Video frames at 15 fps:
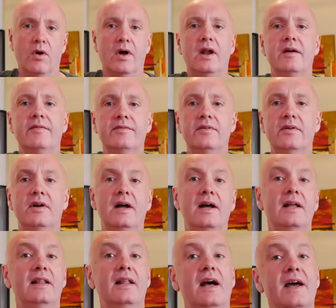Whatever
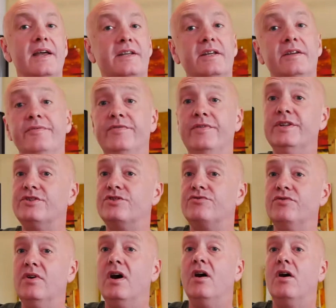I like If it's
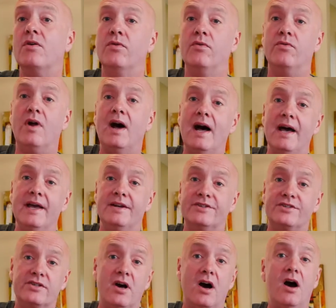wrong or right
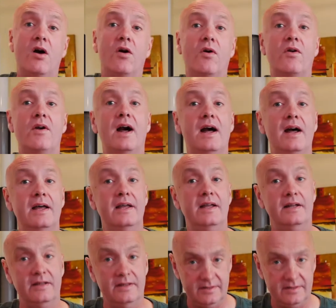It's alright